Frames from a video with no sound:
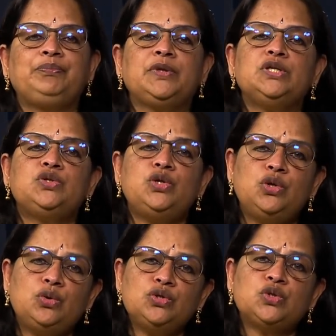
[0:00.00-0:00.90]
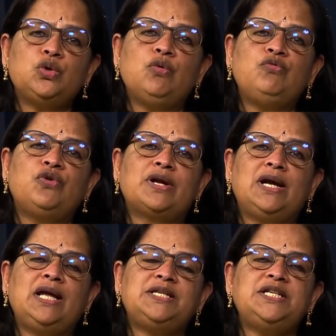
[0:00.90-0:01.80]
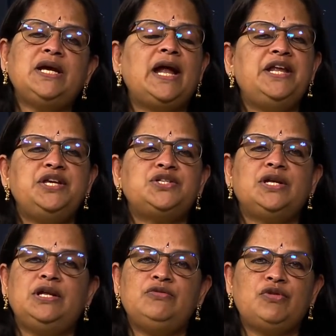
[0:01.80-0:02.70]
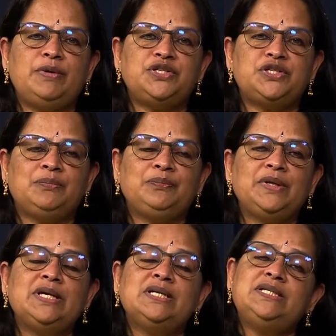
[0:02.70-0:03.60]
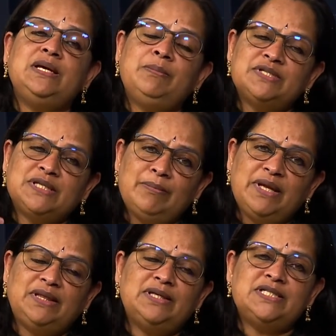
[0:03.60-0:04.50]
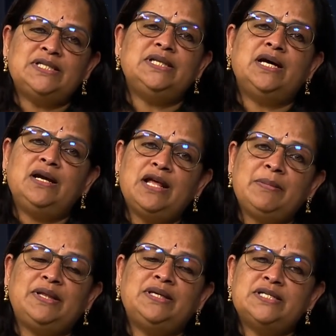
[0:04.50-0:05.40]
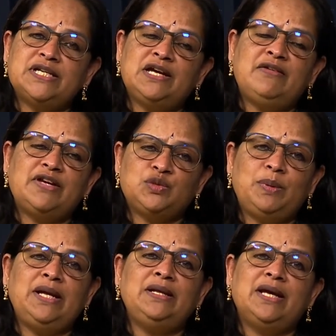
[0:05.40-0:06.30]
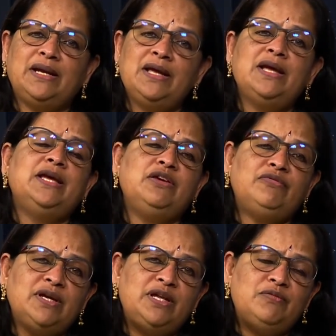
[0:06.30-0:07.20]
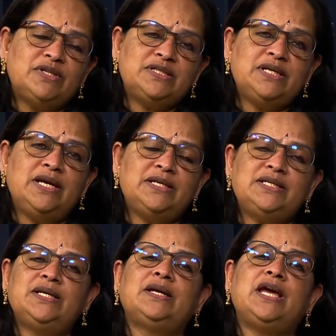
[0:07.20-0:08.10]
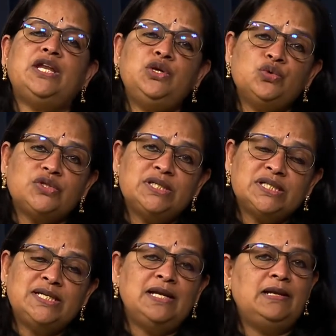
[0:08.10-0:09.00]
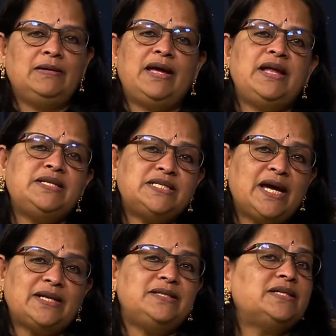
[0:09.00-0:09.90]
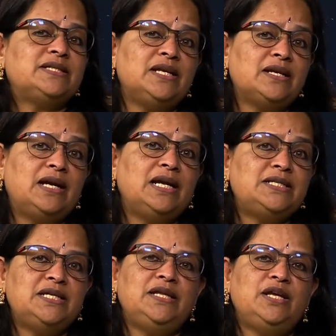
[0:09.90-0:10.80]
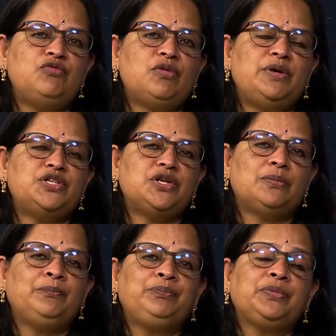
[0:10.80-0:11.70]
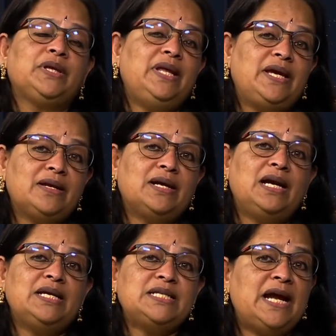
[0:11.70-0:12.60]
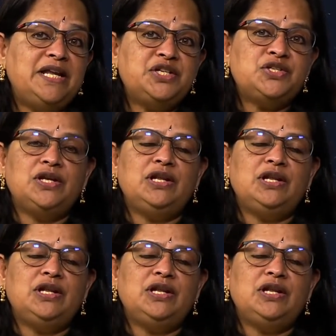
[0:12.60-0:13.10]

So no scope for collecting additional information. See, some methods, in the earlier methods I have explained that if the investigator can use his skill and tactics in collecting the information, they can collect additional